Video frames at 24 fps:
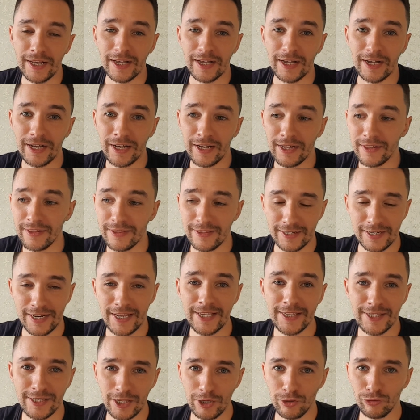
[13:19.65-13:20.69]
the
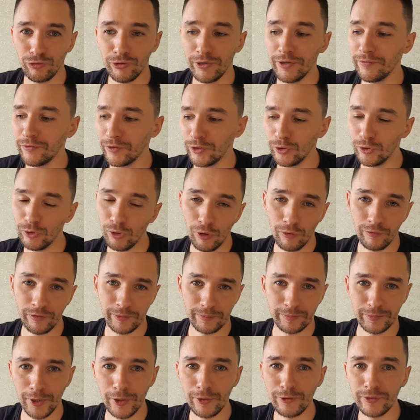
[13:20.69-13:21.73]
next review of the
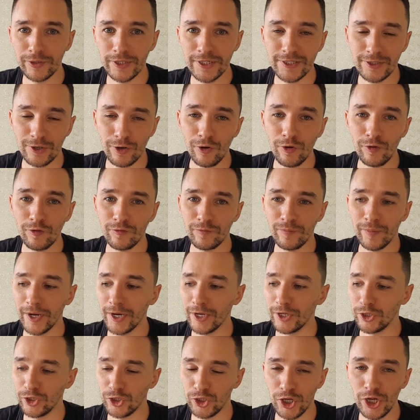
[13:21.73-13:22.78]
progress of
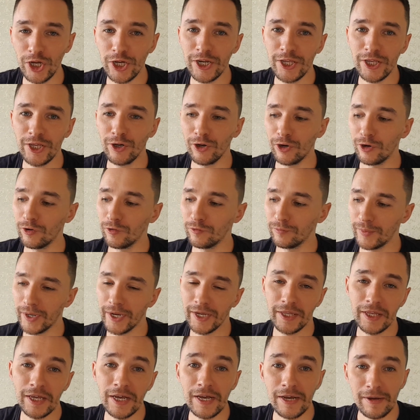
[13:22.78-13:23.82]
my journey, of
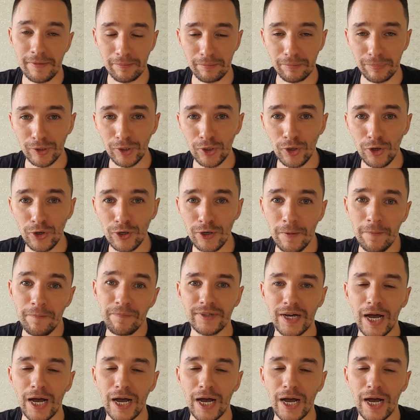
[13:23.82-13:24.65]
my blog,